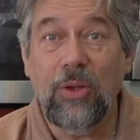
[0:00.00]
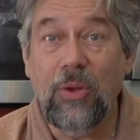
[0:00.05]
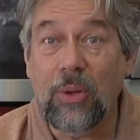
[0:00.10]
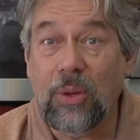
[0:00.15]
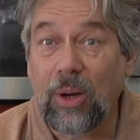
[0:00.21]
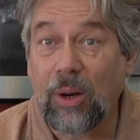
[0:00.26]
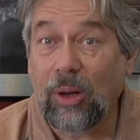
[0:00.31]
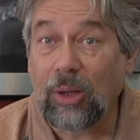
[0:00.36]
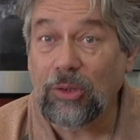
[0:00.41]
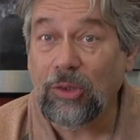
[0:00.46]
You
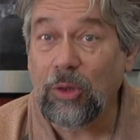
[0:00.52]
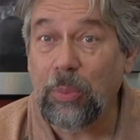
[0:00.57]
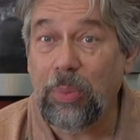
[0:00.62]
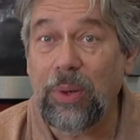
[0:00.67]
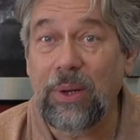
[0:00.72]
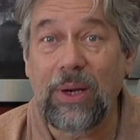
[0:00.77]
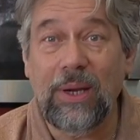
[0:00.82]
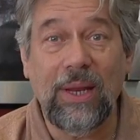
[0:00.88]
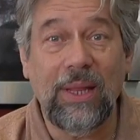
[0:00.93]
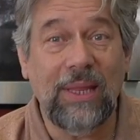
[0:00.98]
can also
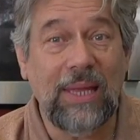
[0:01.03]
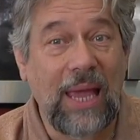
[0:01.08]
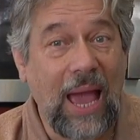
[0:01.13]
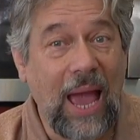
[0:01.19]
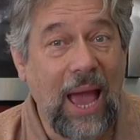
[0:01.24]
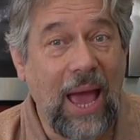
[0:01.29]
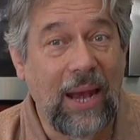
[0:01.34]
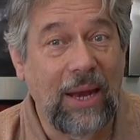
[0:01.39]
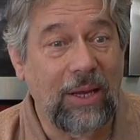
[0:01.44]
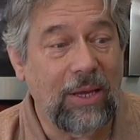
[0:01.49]
put it in the
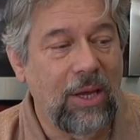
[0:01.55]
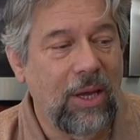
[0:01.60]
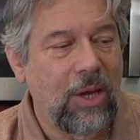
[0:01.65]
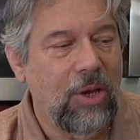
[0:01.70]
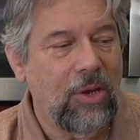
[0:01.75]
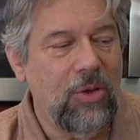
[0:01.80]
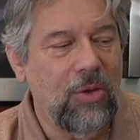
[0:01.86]
attic.